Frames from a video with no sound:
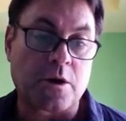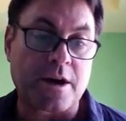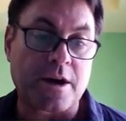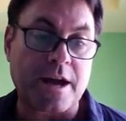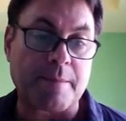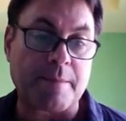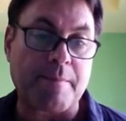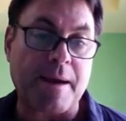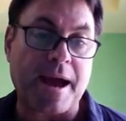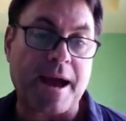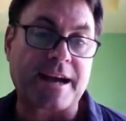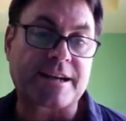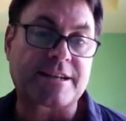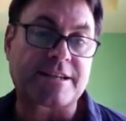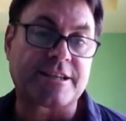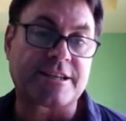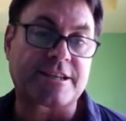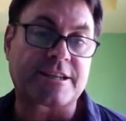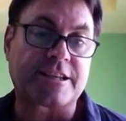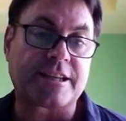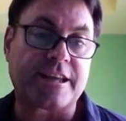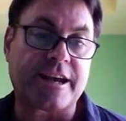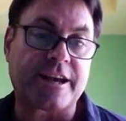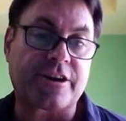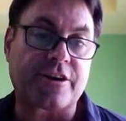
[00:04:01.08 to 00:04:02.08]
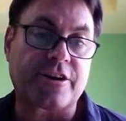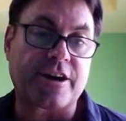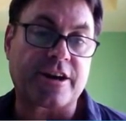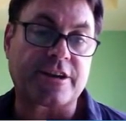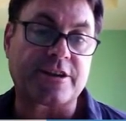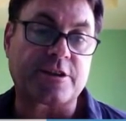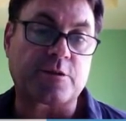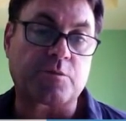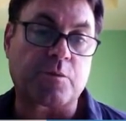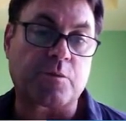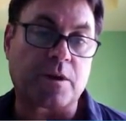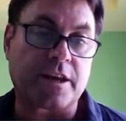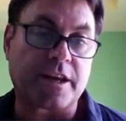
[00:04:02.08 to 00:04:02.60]
we'll get back to this later. I
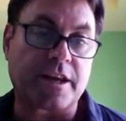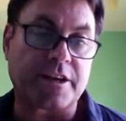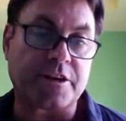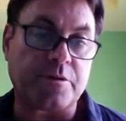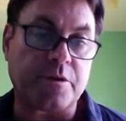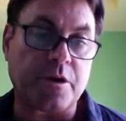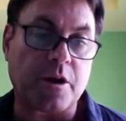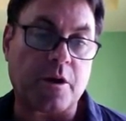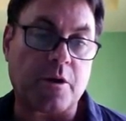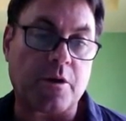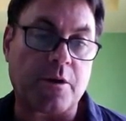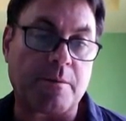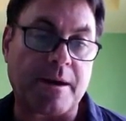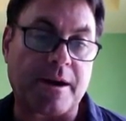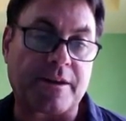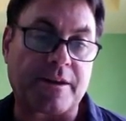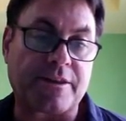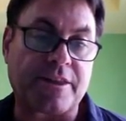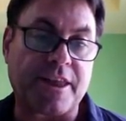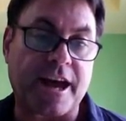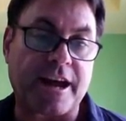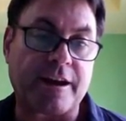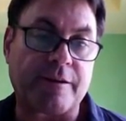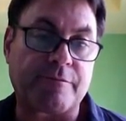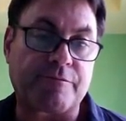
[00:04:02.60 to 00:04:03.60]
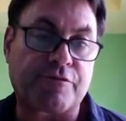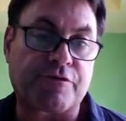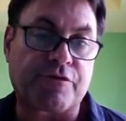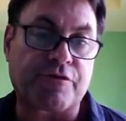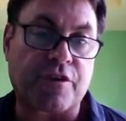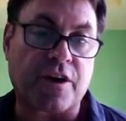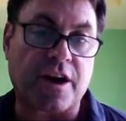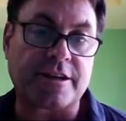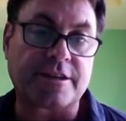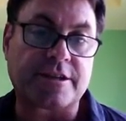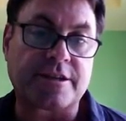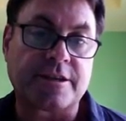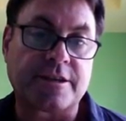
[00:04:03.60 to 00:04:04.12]
just want to let you know about that up
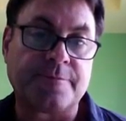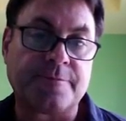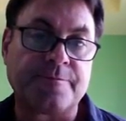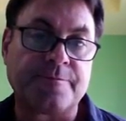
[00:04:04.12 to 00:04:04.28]
front.